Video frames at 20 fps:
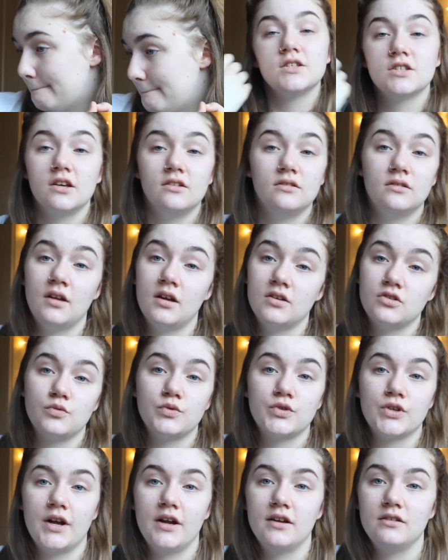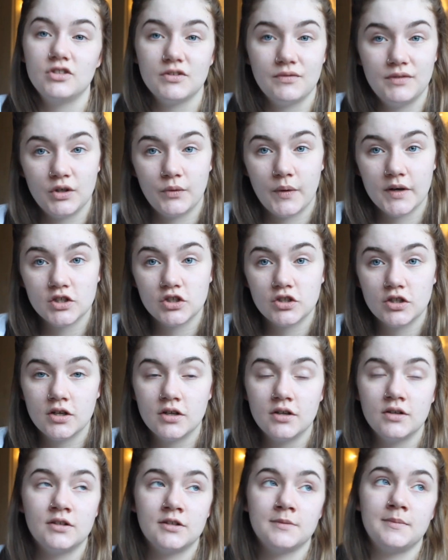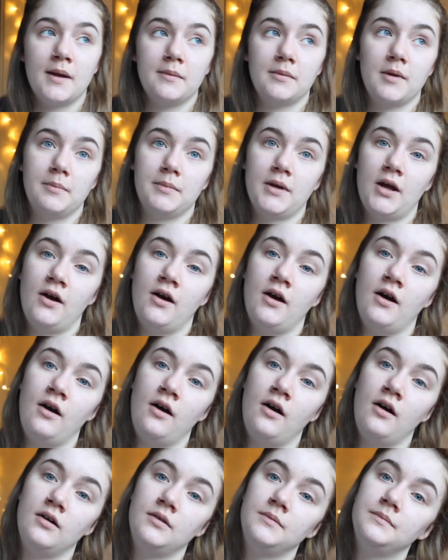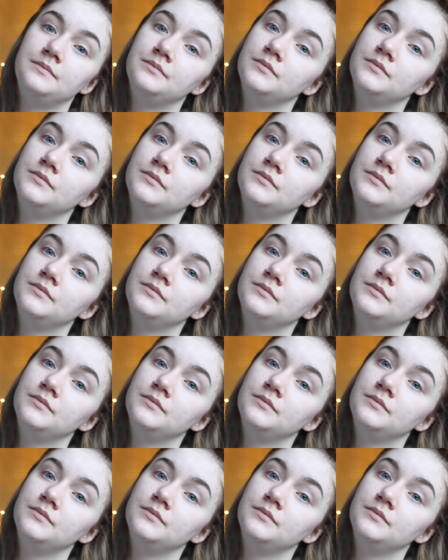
So the nurse was like, do you have any questions? Blah, blah, blah.